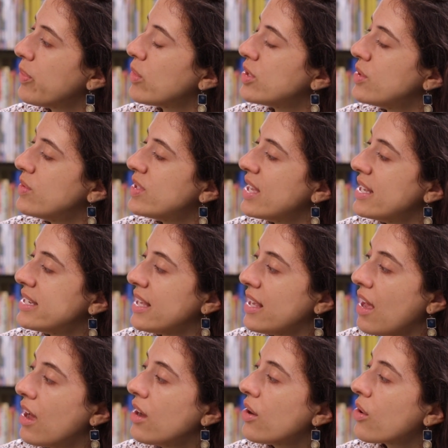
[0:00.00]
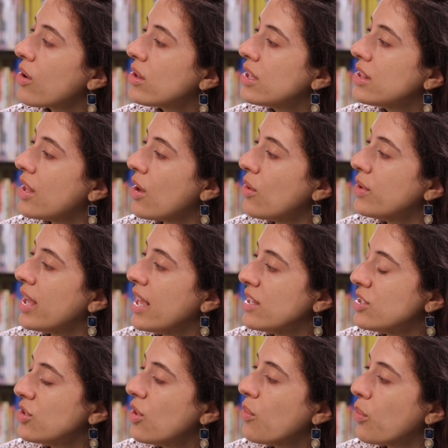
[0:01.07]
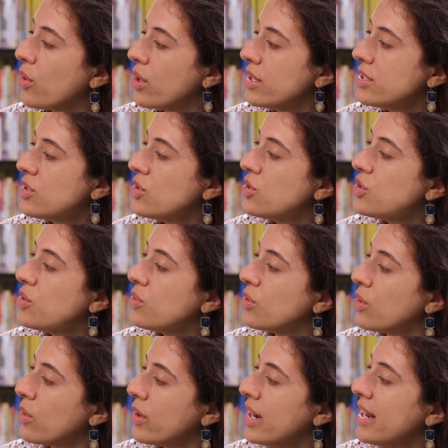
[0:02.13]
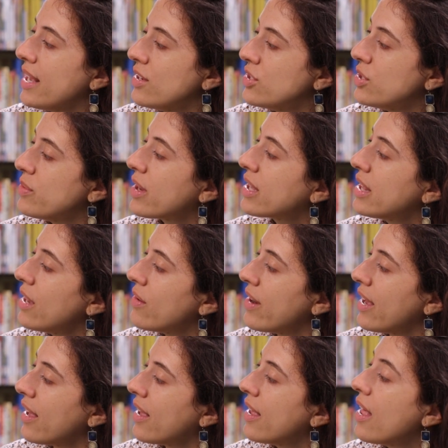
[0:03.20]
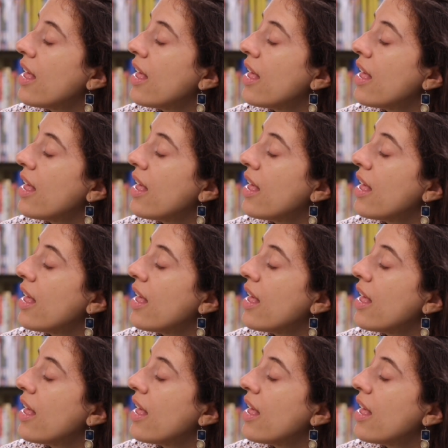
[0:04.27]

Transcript: was to send a young girl alone into the woods to lure it into a clearing.